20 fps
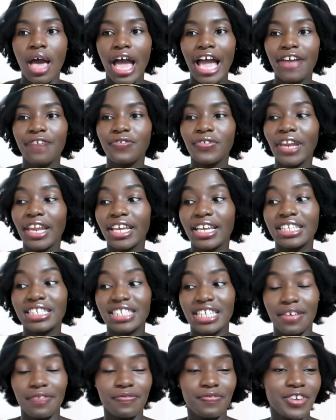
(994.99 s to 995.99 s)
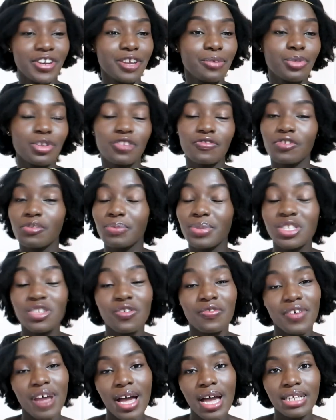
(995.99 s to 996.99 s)
I feel like it's a very beautiful piece
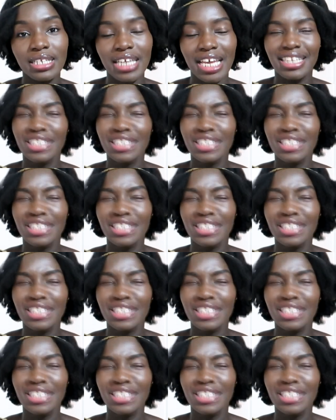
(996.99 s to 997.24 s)
of art.